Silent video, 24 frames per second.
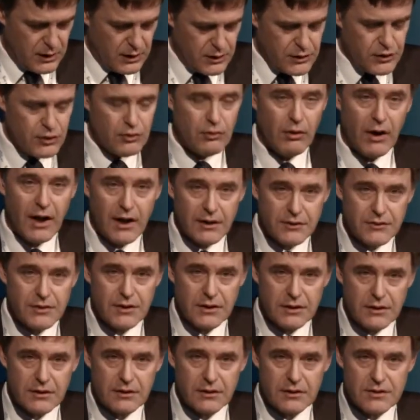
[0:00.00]
New
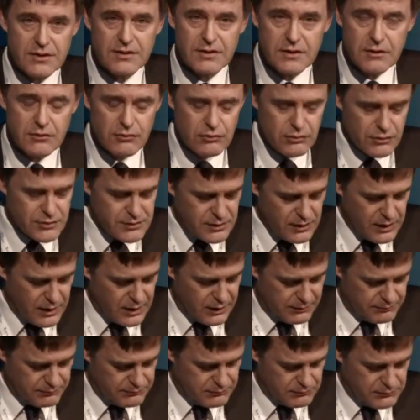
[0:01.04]
Arctic sea routes
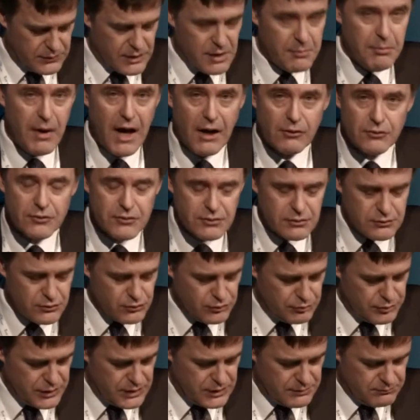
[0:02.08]
are about
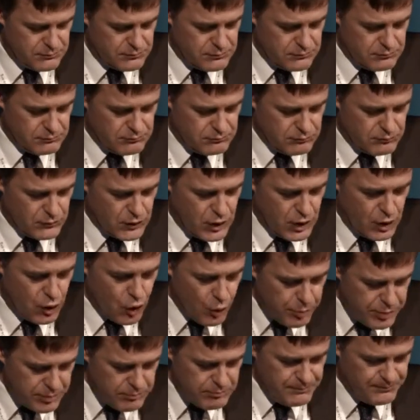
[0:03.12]
to be
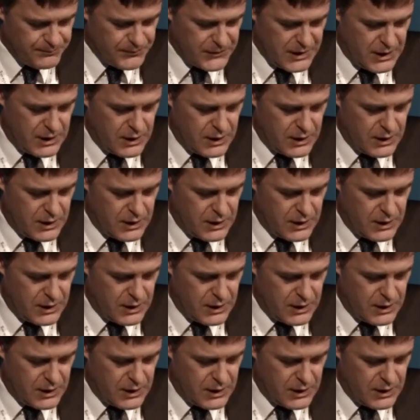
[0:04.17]
open.